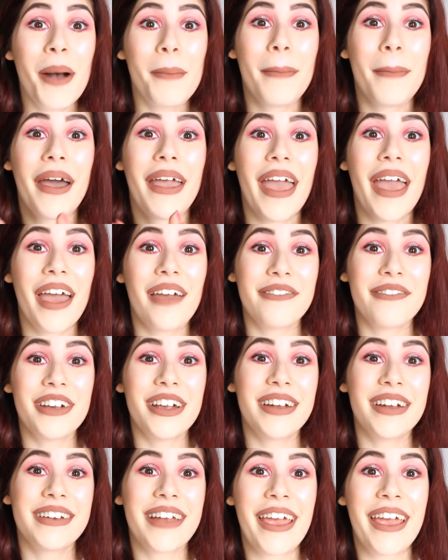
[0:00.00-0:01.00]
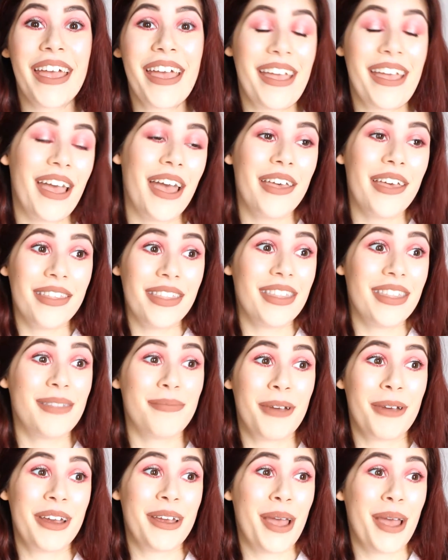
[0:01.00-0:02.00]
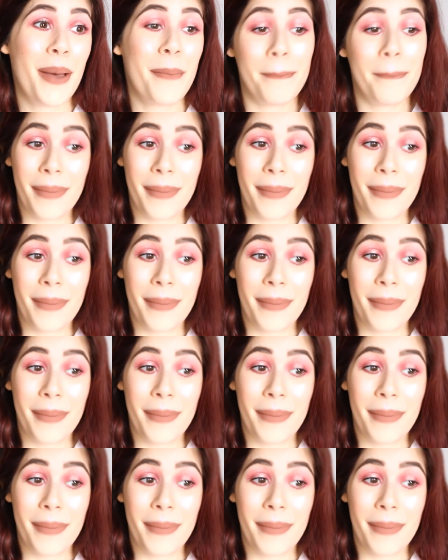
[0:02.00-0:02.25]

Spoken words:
my everyday spring